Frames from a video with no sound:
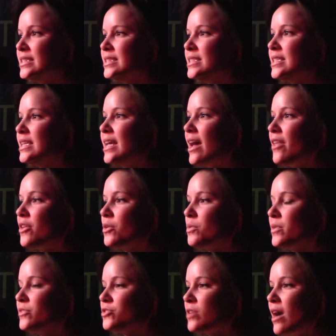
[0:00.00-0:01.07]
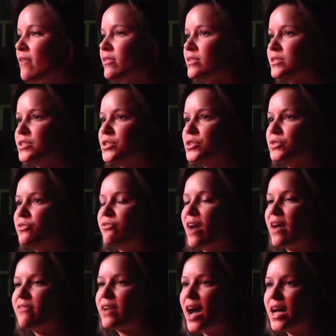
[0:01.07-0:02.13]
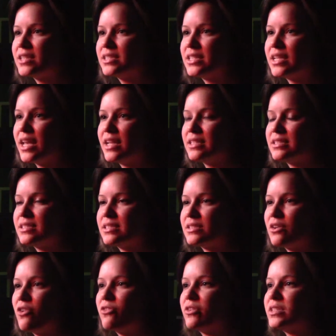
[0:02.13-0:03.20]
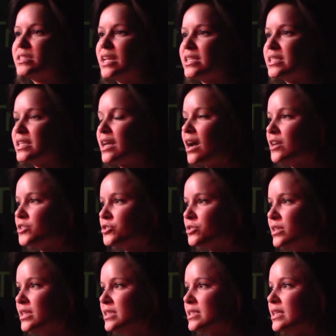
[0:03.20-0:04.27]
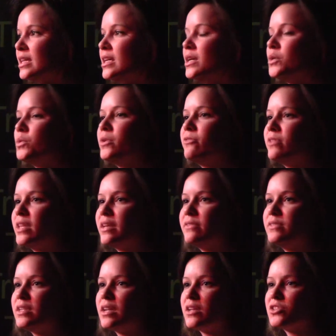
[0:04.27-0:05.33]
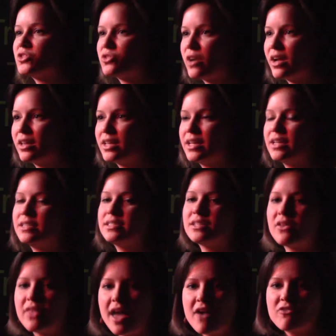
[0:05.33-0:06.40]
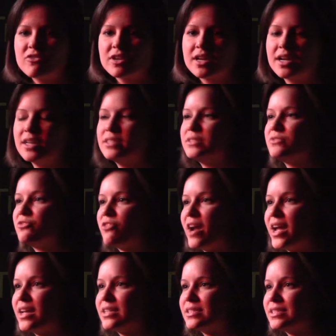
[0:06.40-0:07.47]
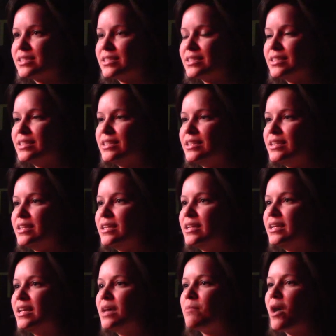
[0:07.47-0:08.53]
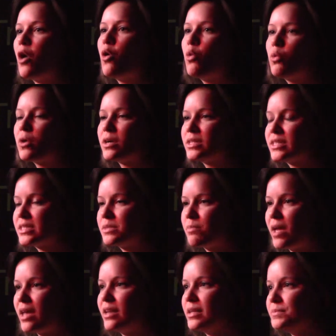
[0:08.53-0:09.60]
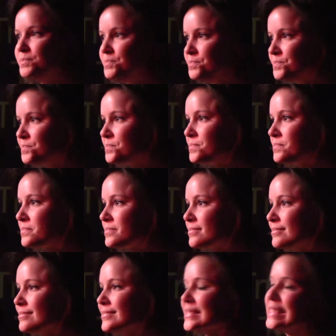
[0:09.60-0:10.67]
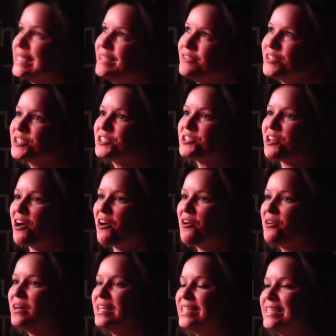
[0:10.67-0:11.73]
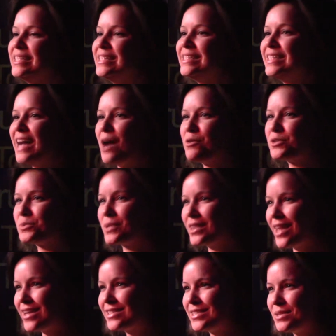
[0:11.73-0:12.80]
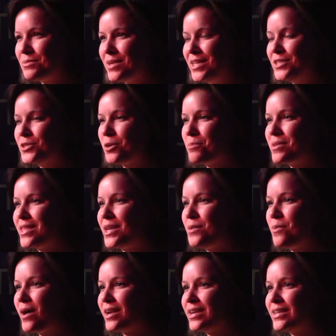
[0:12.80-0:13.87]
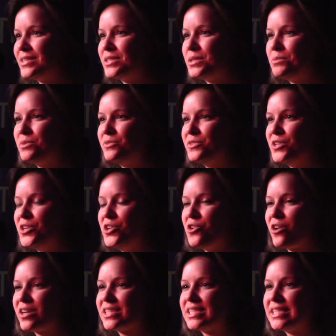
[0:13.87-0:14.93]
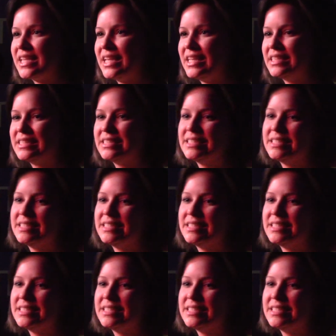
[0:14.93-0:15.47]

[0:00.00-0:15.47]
Together, we've traveled to 5 continents, over a dozen countries. We've lived in Australia, South Africa, and France. My whole world expanded. Even so, I was reluctant when he told me that he wanted us to move to New York City.